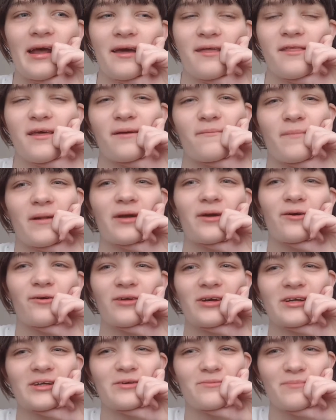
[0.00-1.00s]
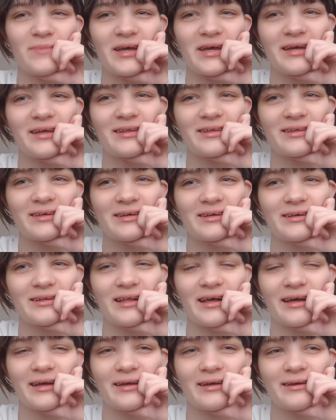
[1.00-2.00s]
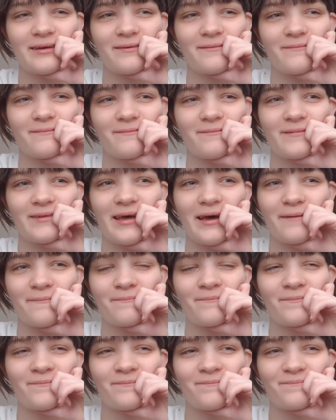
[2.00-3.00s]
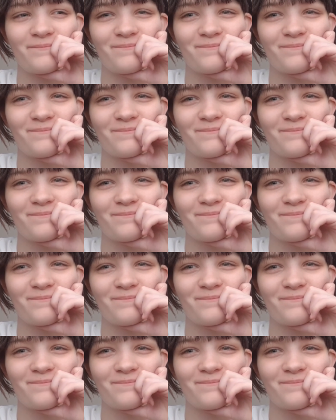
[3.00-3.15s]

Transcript: and I think my goal is to meet like them.